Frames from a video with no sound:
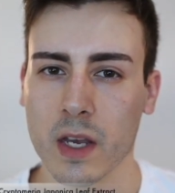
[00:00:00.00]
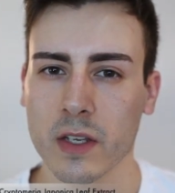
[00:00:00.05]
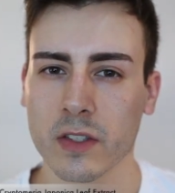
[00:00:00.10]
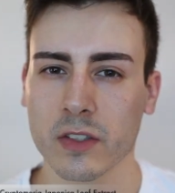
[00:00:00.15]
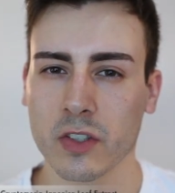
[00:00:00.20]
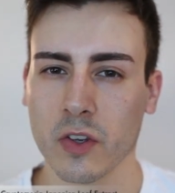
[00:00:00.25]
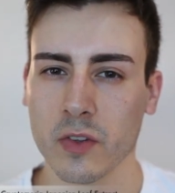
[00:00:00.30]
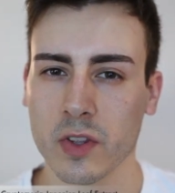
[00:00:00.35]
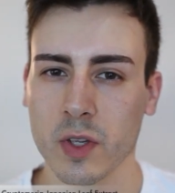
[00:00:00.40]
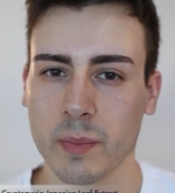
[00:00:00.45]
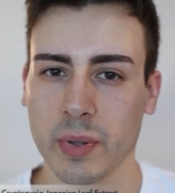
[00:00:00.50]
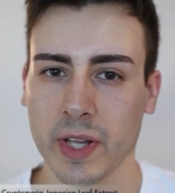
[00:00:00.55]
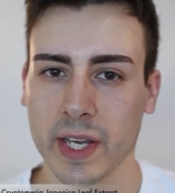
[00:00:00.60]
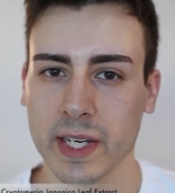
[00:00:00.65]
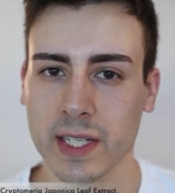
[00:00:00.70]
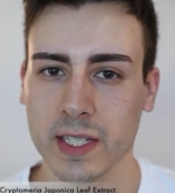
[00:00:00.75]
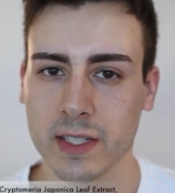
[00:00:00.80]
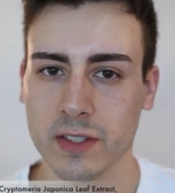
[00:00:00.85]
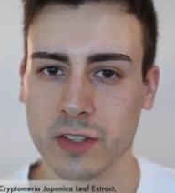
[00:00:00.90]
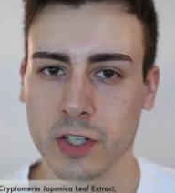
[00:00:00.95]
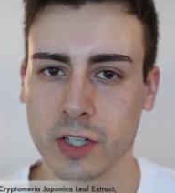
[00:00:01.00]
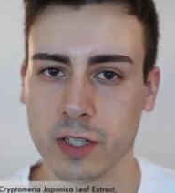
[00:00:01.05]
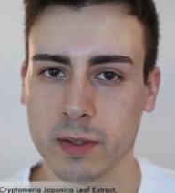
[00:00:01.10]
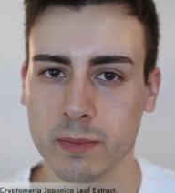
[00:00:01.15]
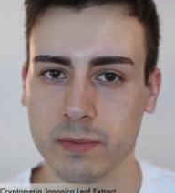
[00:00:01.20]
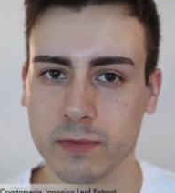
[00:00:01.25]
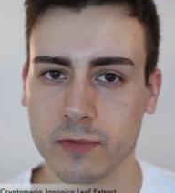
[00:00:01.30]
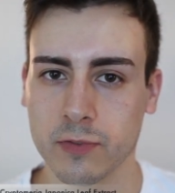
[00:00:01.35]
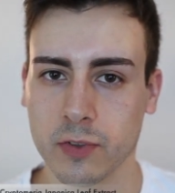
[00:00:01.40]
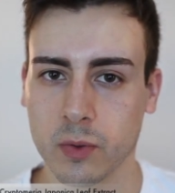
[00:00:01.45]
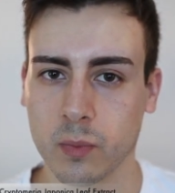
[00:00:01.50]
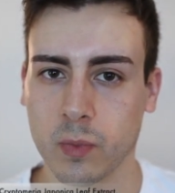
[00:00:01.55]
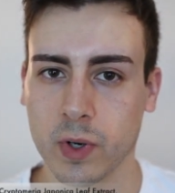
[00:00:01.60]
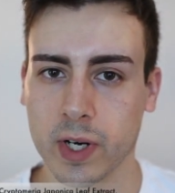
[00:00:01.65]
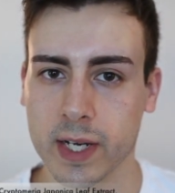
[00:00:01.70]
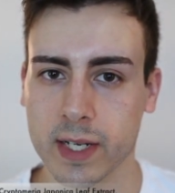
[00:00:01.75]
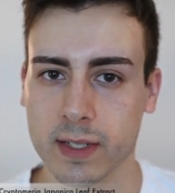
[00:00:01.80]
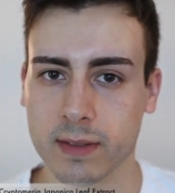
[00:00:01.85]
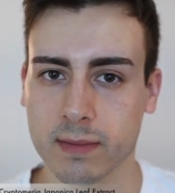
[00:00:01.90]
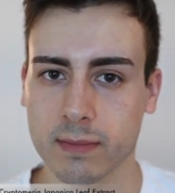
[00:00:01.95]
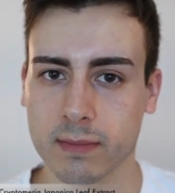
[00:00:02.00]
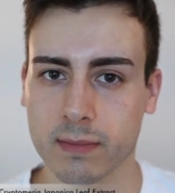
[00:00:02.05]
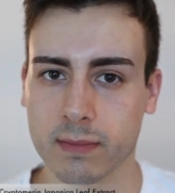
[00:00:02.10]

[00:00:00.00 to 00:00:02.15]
So the blanket term for what